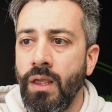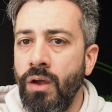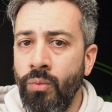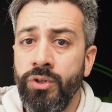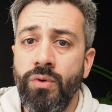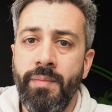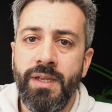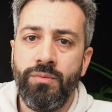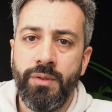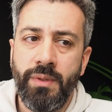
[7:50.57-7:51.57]
What do I
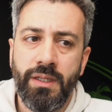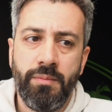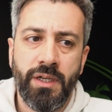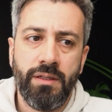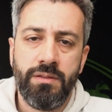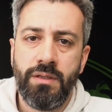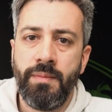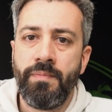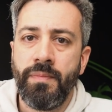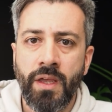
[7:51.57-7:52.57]
mean with build dependency?
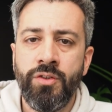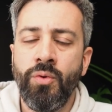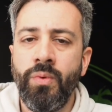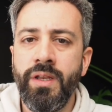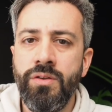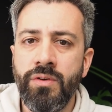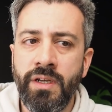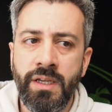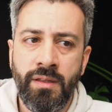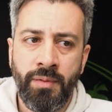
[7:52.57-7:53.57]
So when you
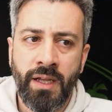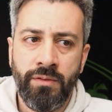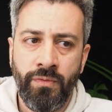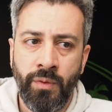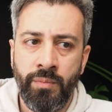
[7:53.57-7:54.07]
create a platform,